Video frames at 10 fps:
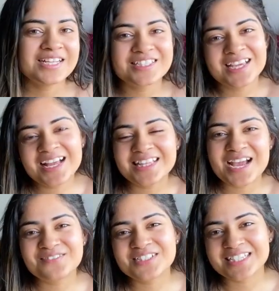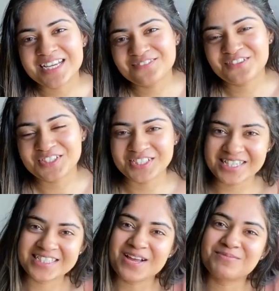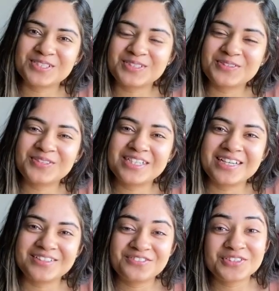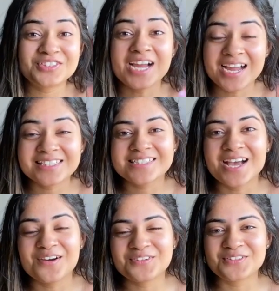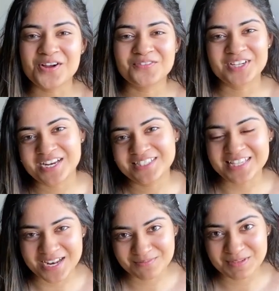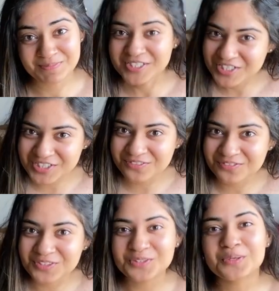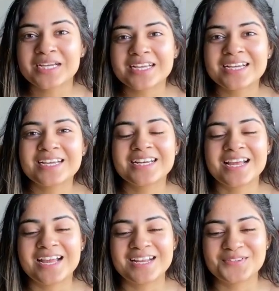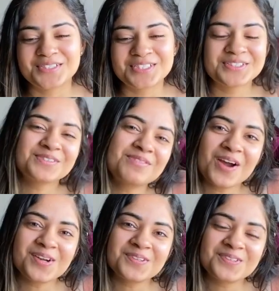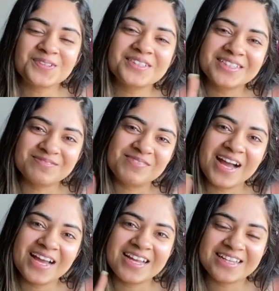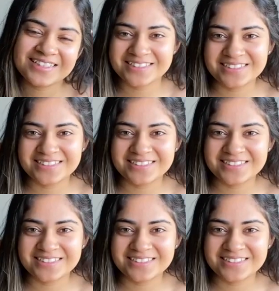So yeah, that was it for today's episode. If you try this out, do not forget to send me pictures of you doing it, and I will see you tomorrow. Bye.